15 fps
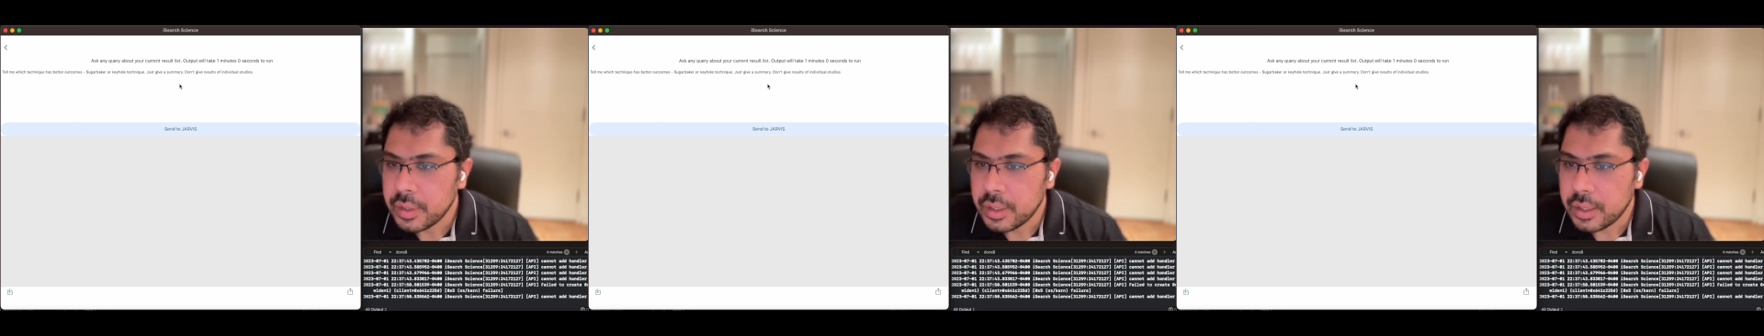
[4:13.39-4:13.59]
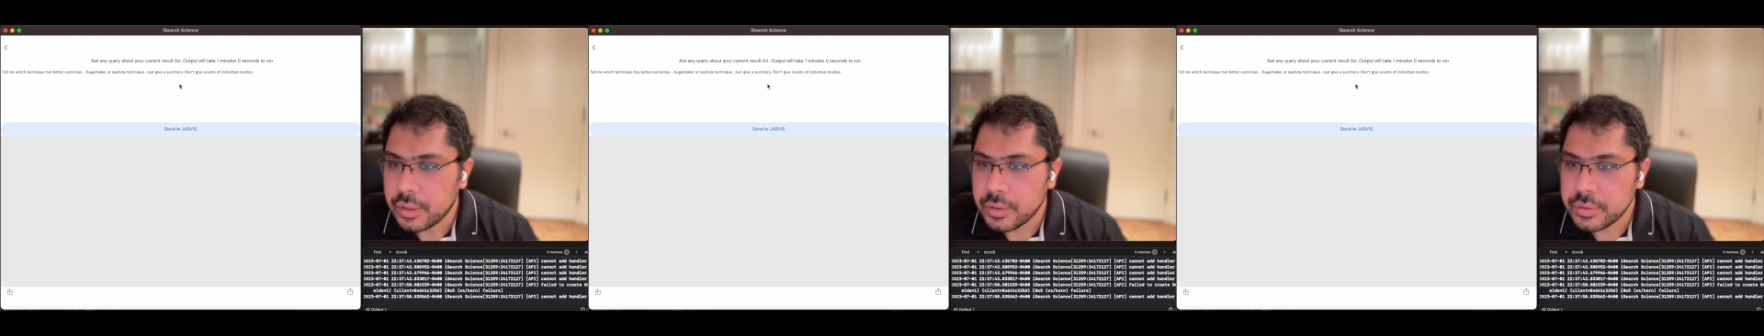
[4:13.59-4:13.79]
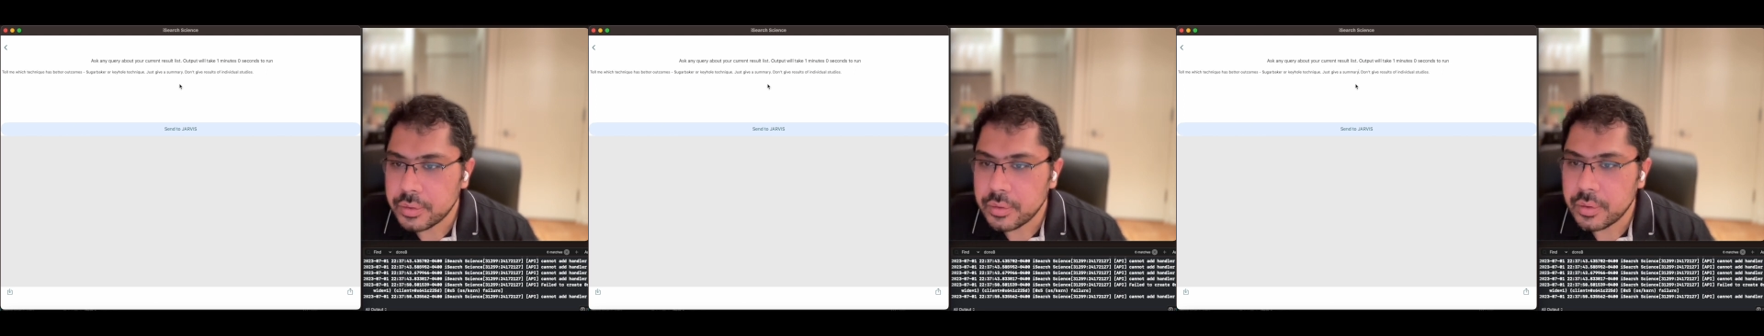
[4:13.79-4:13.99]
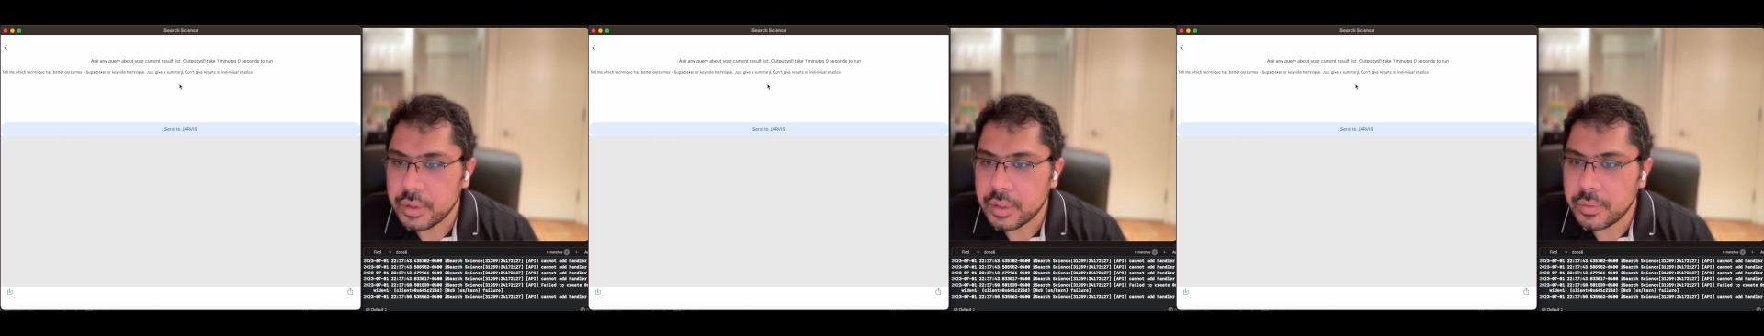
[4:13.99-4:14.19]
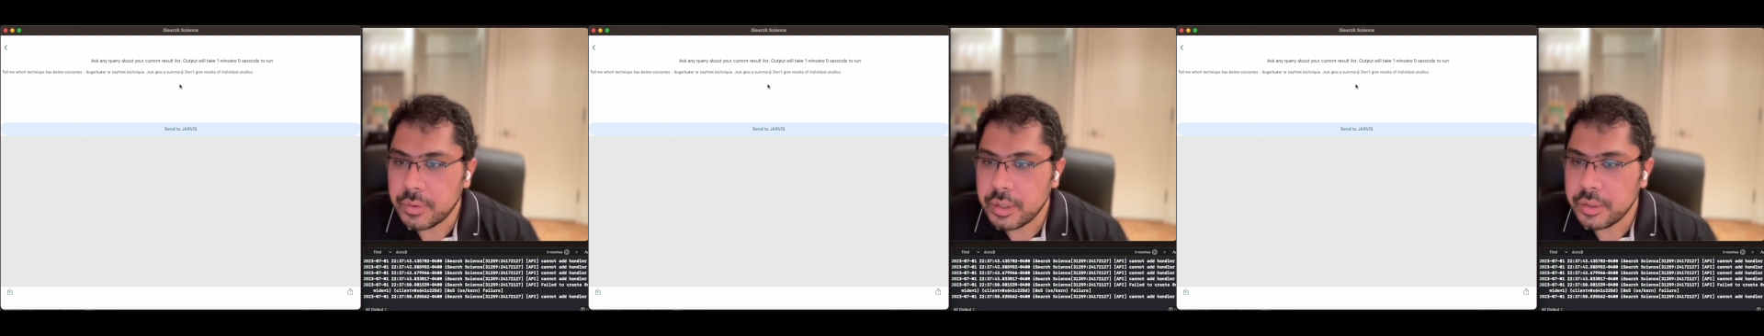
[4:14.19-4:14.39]
And
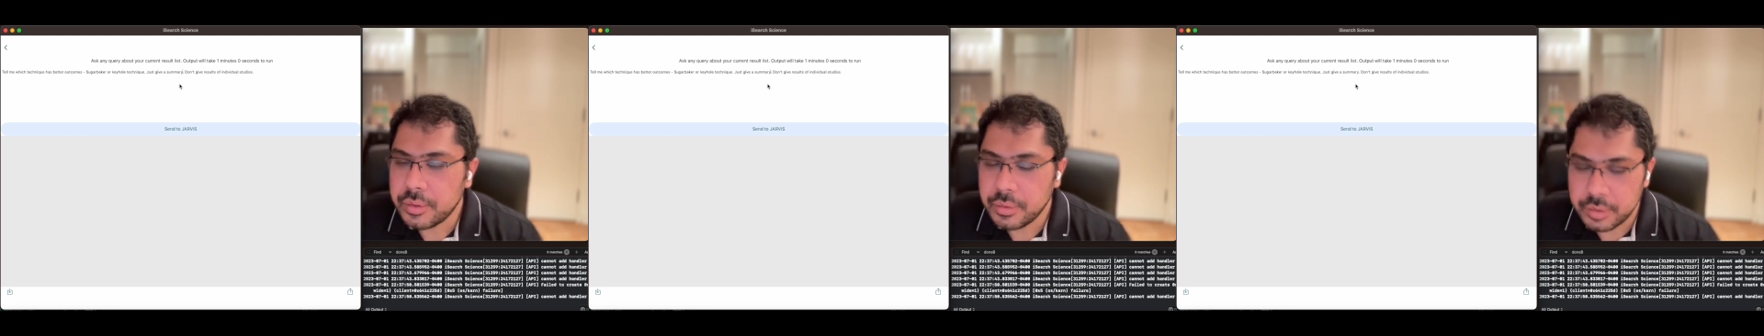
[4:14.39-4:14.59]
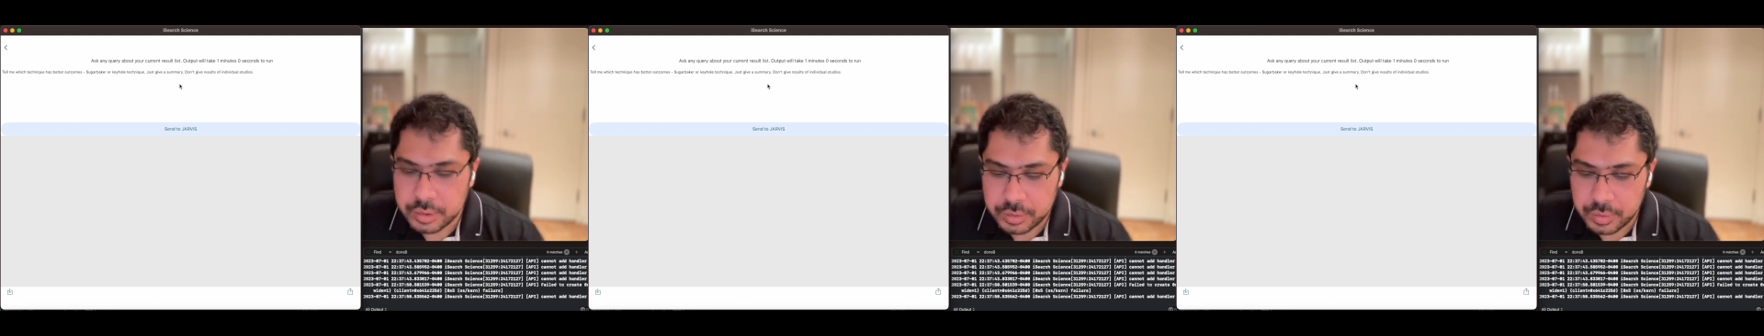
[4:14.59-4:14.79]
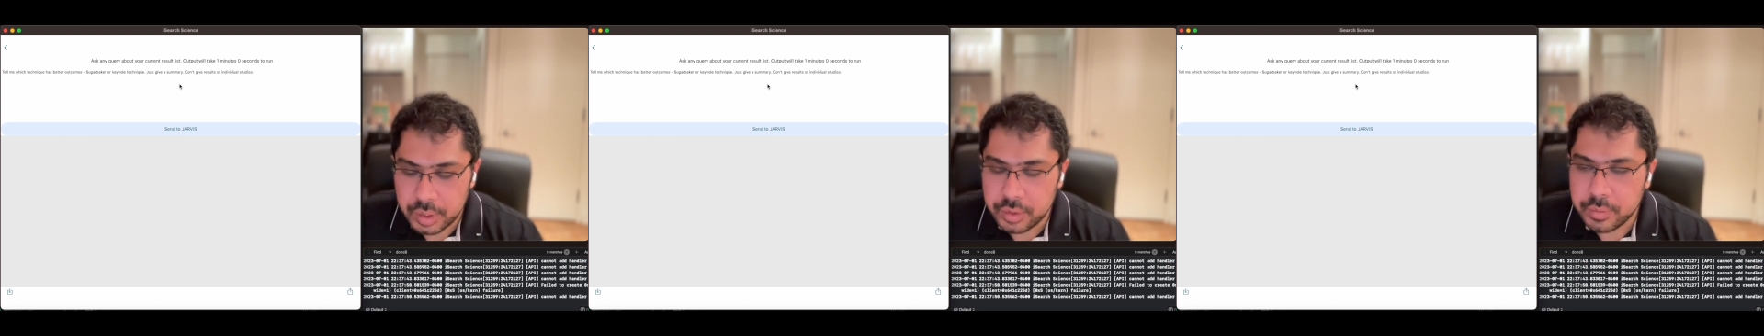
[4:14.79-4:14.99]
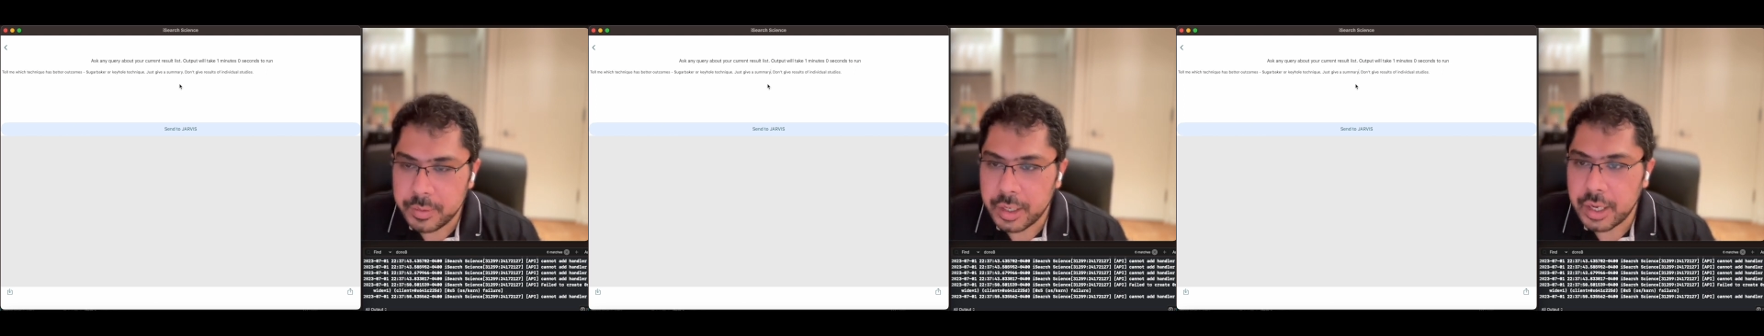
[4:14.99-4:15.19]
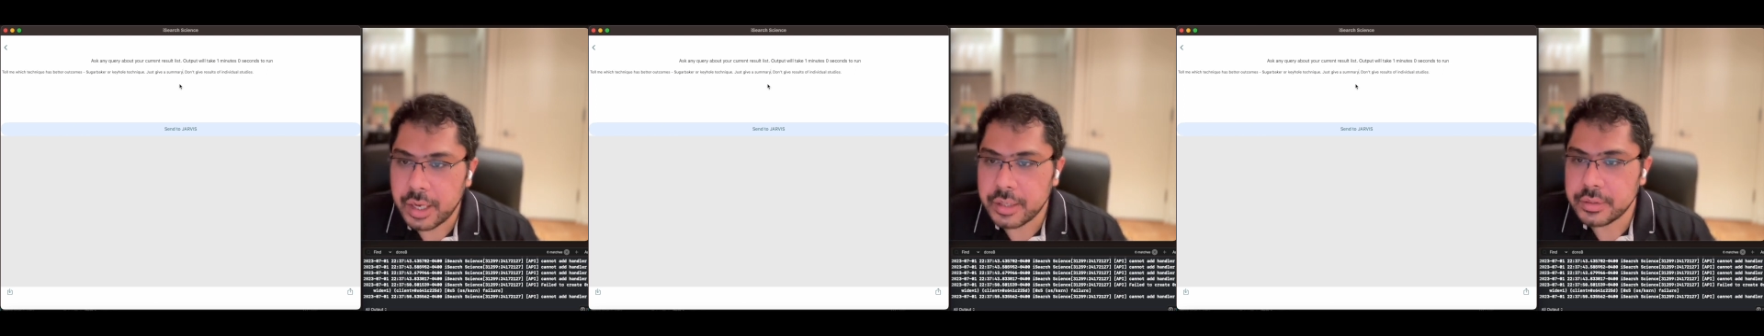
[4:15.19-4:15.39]
also, when you do this, you have to be
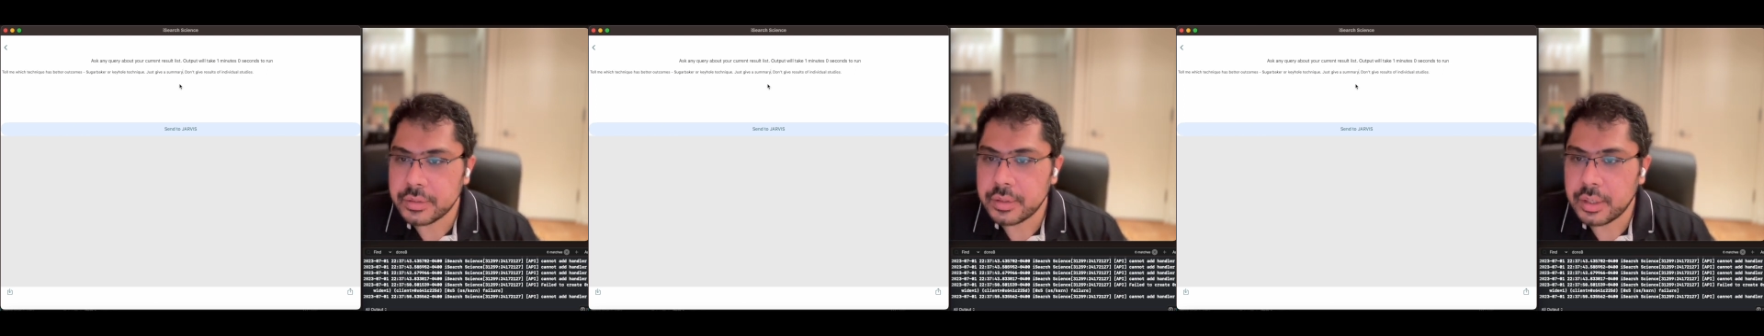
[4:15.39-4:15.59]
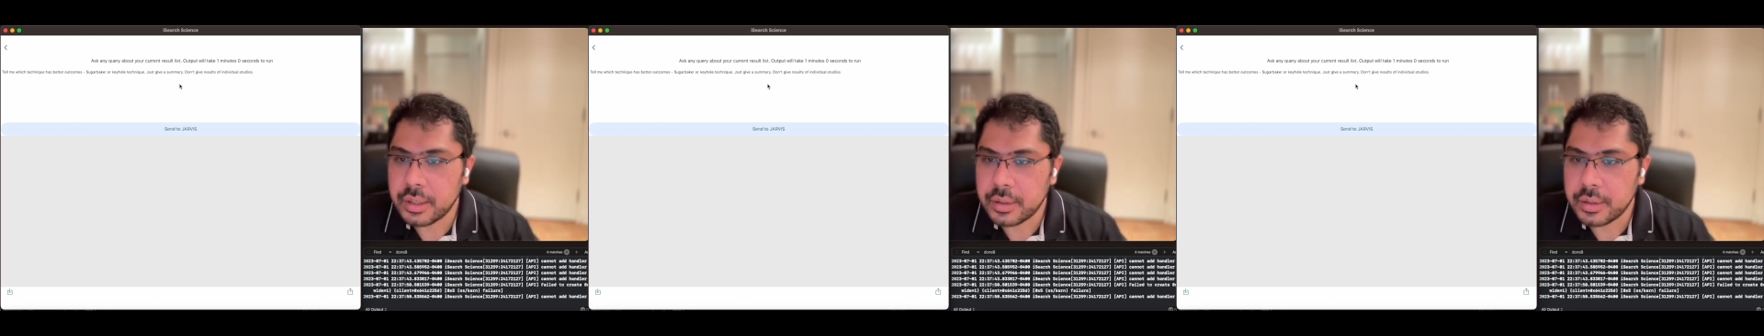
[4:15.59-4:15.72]
as